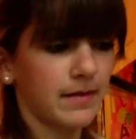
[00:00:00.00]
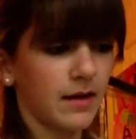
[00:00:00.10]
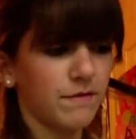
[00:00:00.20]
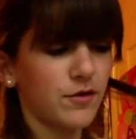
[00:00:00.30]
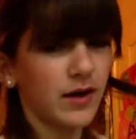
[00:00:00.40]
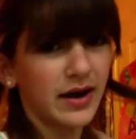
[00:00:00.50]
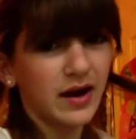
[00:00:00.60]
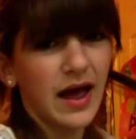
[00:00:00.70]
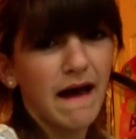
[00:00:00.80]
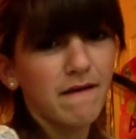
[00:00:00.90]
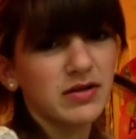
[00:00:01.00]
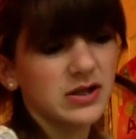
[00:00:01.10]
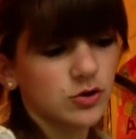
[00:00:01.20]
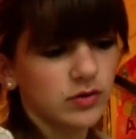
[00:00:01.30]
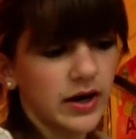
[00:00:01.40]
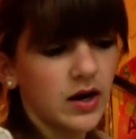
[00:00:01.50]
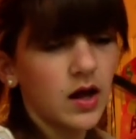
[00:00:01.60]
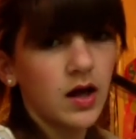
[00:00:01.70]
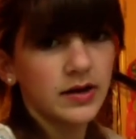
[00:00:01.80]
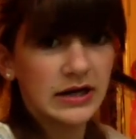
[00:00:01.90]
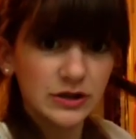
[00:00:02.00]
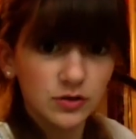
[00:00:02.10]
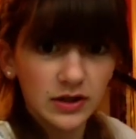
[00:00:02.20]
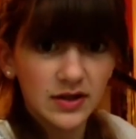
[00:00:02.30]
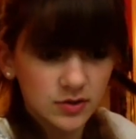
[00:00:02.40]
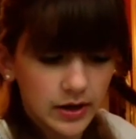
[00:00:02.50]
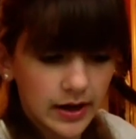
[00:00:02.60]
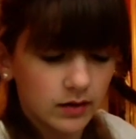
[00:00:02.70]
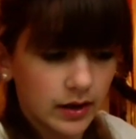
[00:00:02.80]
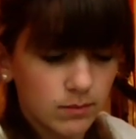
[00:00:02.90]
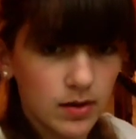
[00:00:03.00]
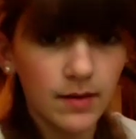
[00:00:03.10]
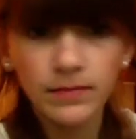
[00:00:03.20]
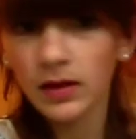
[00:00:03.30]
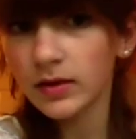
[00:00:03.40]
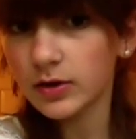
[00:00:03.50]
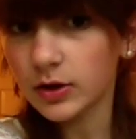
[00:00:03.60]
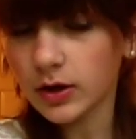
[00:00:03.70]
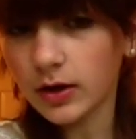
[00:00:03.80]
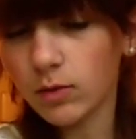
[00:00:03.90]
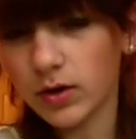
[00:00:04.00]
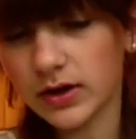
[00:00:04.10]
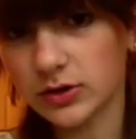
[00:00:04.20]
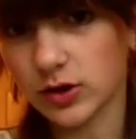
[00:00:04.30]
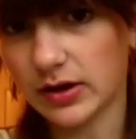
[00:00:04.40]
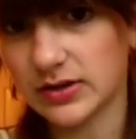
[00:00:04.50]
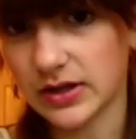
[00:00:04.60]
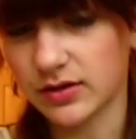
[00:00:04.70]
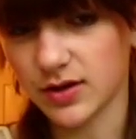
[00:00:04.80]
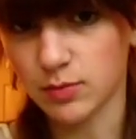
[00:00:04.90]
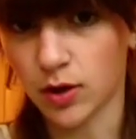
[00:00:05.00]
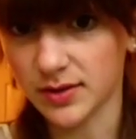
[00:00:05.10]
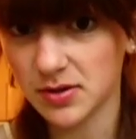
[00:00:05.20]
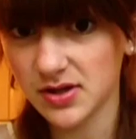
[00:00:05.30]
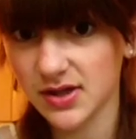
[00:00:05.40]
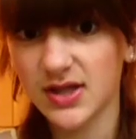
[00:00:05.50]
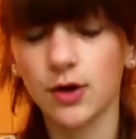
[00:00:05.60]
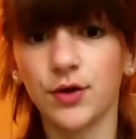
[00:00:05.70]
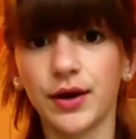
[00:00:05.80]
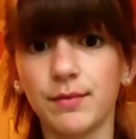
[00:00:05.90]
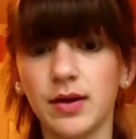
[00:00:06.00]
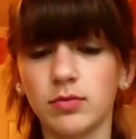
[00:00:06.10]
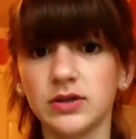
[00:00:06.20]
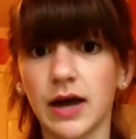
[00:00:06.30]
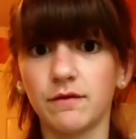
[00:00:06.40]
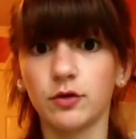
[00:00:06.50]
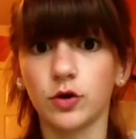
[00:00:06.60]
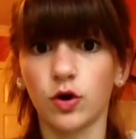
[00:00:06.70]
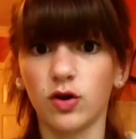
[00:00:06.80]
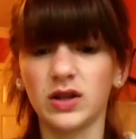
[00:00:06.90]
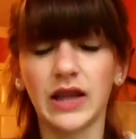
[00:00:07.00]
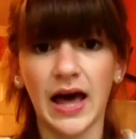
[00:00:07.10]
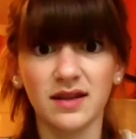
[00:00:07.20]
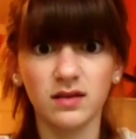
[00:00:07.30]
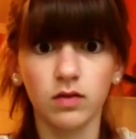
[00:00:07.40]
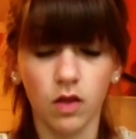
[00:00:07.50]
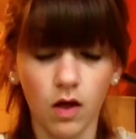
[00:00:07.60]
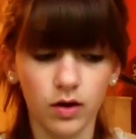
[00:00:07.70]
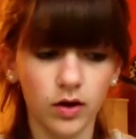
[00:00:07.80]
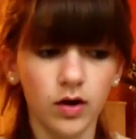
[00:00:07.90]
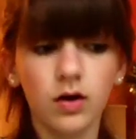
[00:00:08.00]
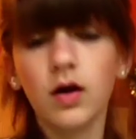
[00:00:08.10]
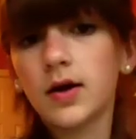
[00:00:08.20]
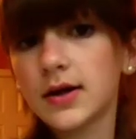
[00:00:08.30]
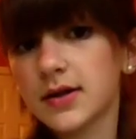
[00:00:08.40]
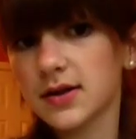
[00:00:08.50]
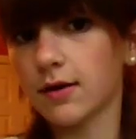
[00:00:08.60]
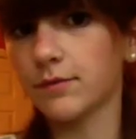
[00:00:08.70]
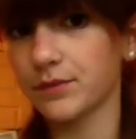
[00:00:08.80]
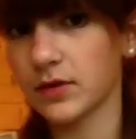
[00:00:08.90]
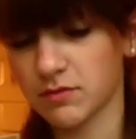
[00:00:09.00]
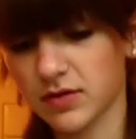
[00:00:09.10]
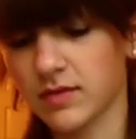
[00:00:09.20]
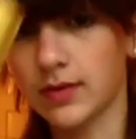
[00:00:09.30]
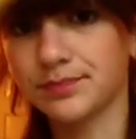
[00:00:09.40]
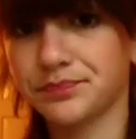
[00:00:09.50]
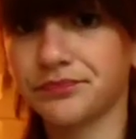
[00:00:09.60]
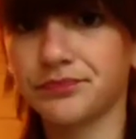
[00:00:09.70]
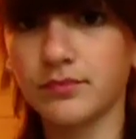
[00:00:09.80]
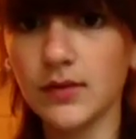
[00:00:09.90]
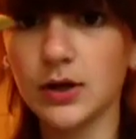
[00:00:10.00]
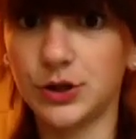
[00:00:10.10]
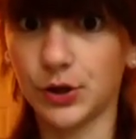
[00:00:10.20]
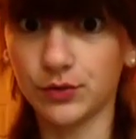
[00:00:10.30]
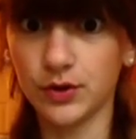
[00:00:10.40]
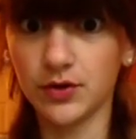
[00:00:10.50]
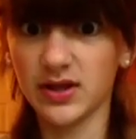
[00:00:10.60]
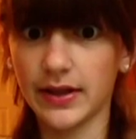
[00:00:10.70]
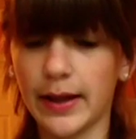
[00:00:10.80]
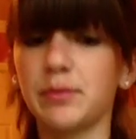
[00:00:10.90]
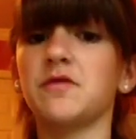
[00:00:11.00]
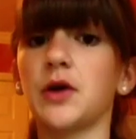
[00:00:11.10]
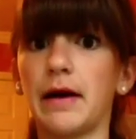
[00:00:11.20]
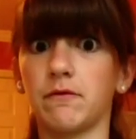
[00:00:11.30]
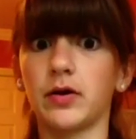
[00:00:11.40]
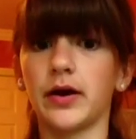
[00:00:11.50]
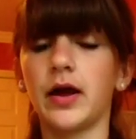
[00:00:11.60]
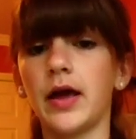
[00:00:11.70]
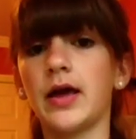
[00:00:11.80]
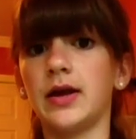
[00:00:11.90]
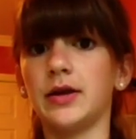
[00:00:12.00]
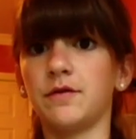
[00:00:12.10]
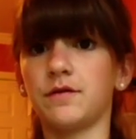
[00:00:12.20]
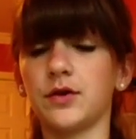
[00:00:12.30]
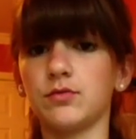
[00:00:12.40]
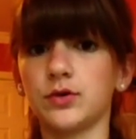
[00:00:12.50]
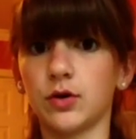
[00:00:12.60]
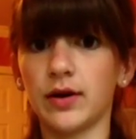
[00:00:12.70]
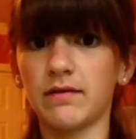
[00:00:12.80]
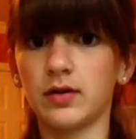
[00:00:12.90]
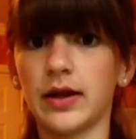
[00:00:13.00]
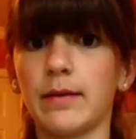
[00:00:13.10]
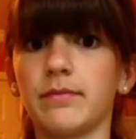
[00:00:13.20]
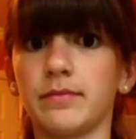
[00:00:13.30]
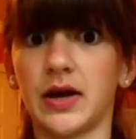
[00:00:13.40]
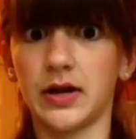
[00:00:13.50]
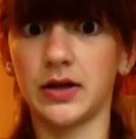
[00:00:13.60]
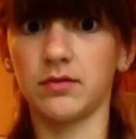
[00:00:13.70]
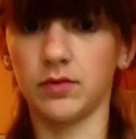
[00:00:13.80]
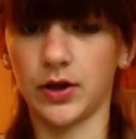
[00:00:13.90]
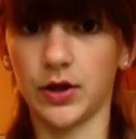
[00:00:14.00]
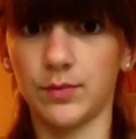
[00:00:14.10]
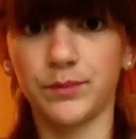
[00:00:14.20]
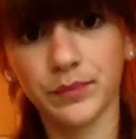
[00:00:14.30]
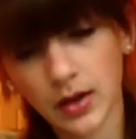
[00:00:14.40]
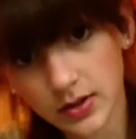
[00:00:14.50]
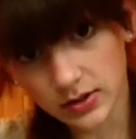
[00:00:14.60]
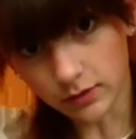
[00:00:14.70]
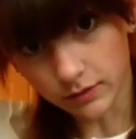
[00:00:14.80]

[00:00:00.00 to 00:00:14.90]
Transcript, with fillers: if you kind of have straight, naturally straight hair like me, then you're going to want to try and take the smallest pieces so you're going to be able to have your curls last longer. So, first of all, don't use a clamp if you have one. And if you don't have a clamp, that is really good. So,